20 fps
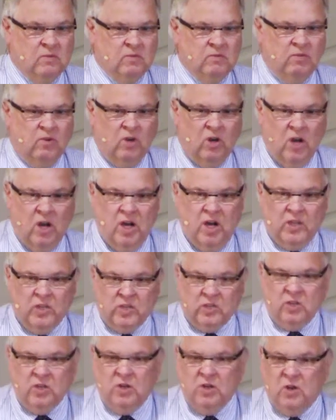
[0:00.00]
for
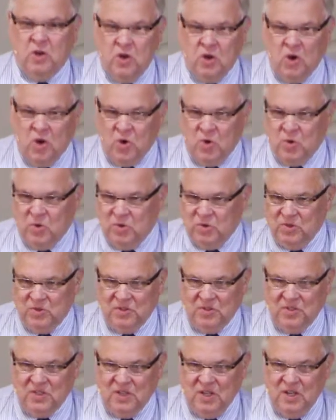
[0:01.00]
us to know
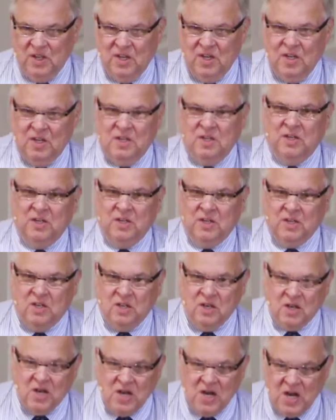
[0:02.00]
that
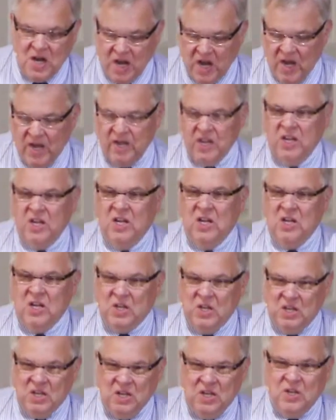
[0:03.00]
God
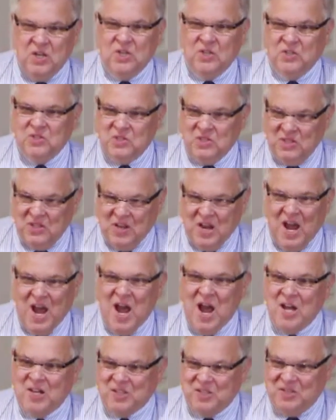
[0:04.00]
is
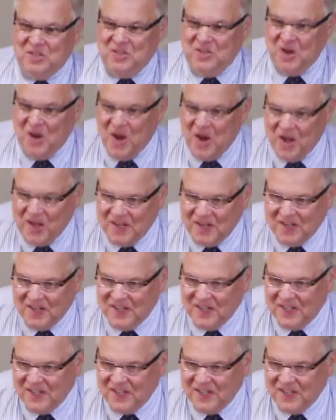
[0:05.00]
not done